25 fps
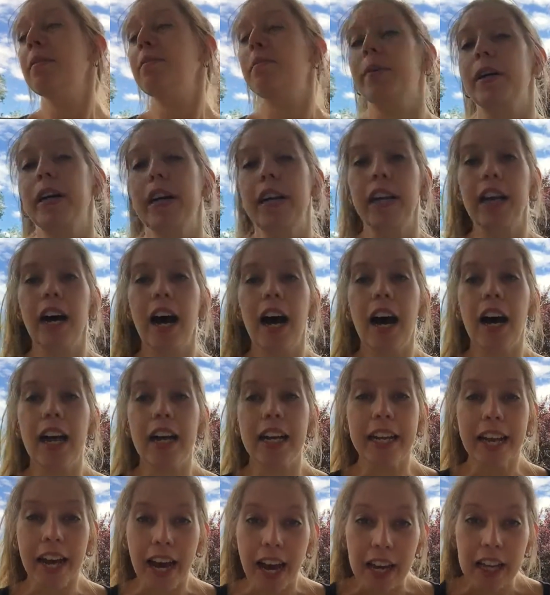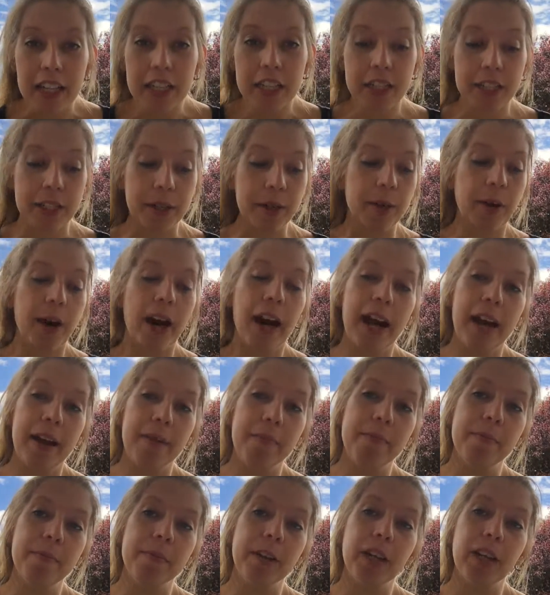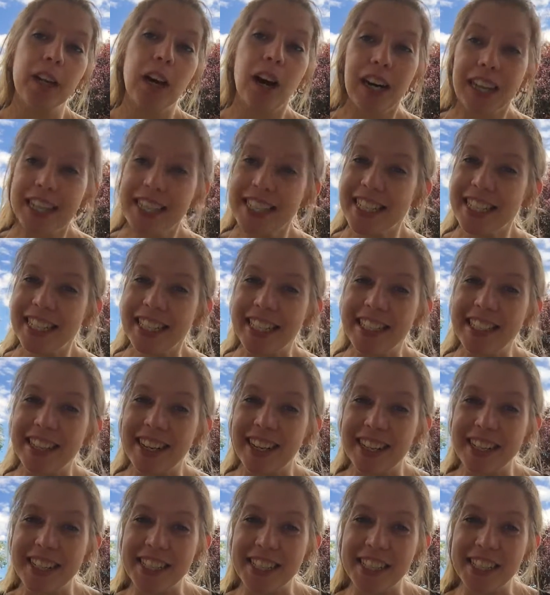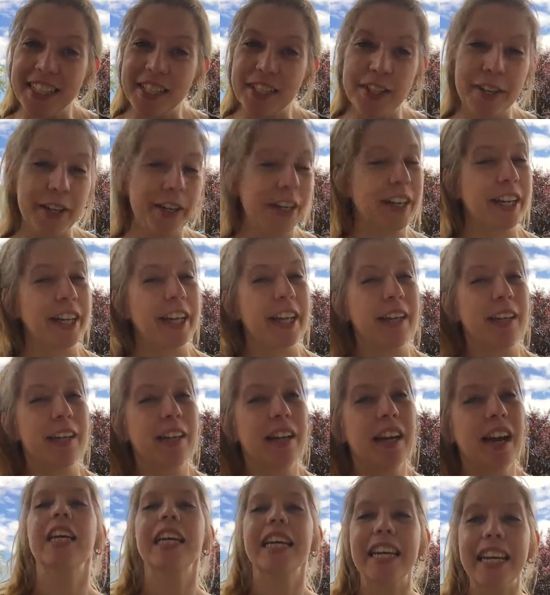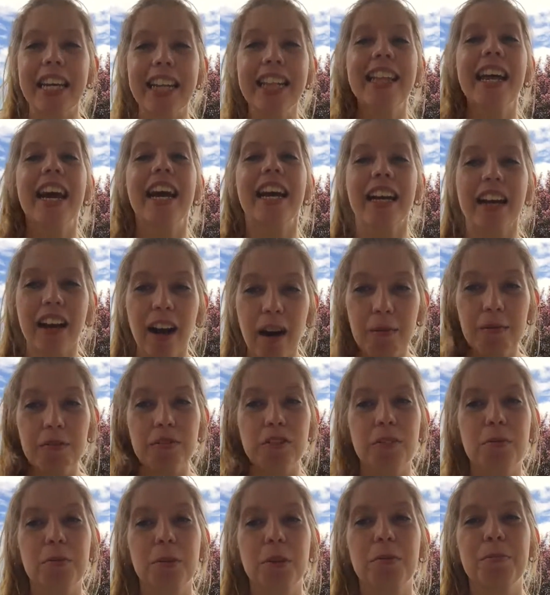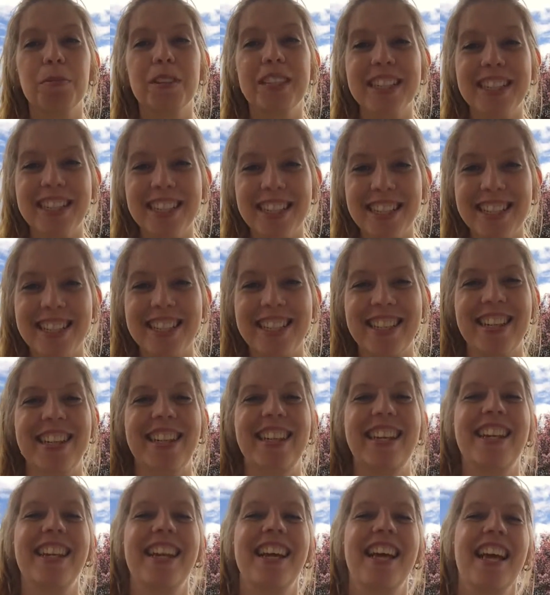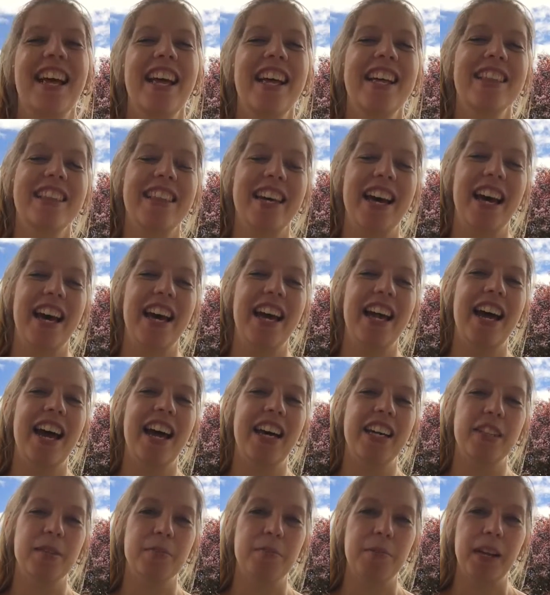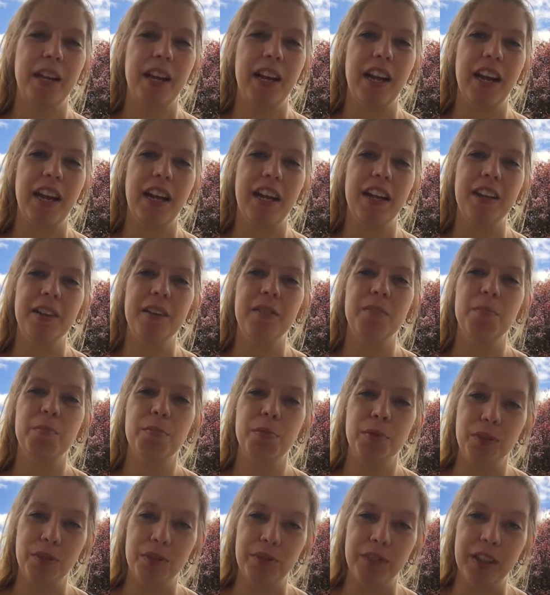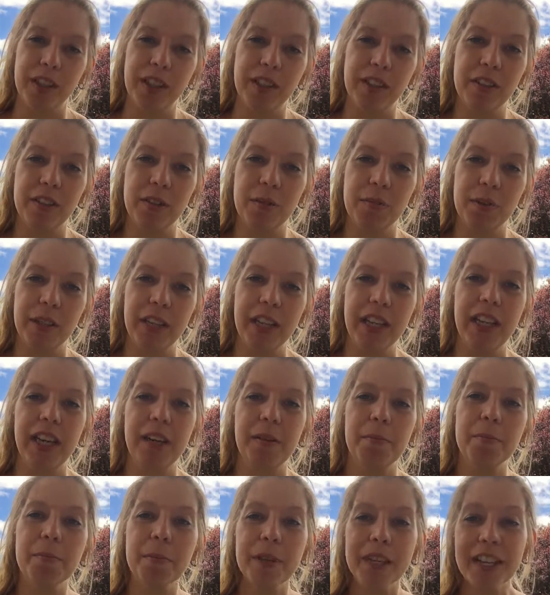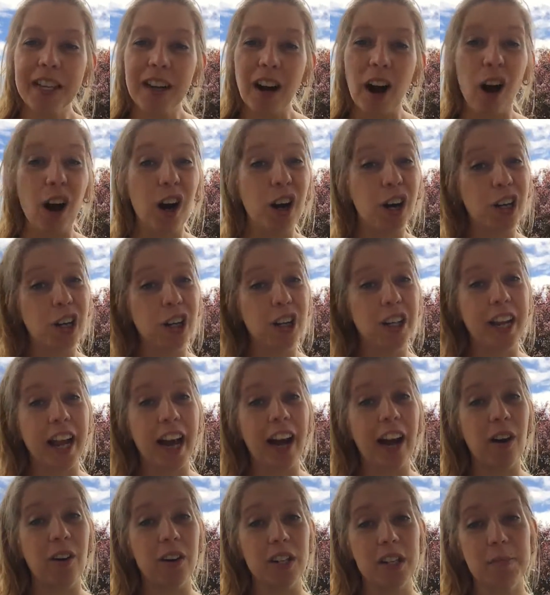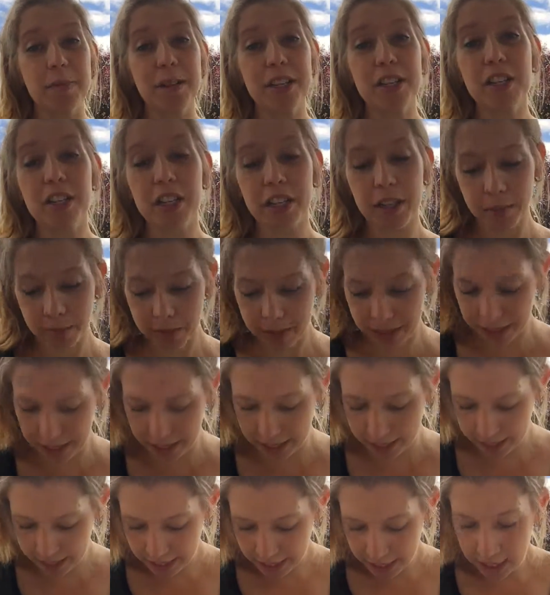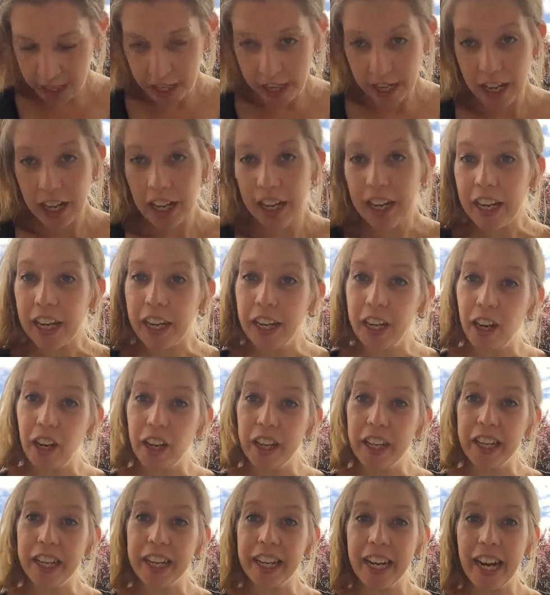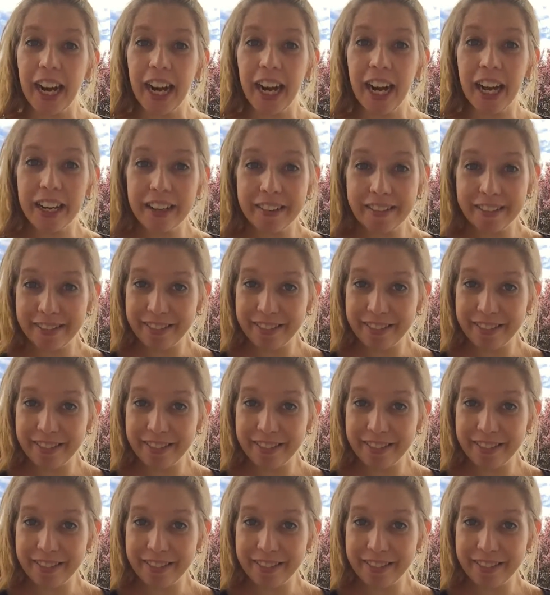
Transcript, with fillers: But yeah, so I'm constantly tossing and turning, getting that comfortable position that has been proven to be a bit harder now, especially when, you know, you got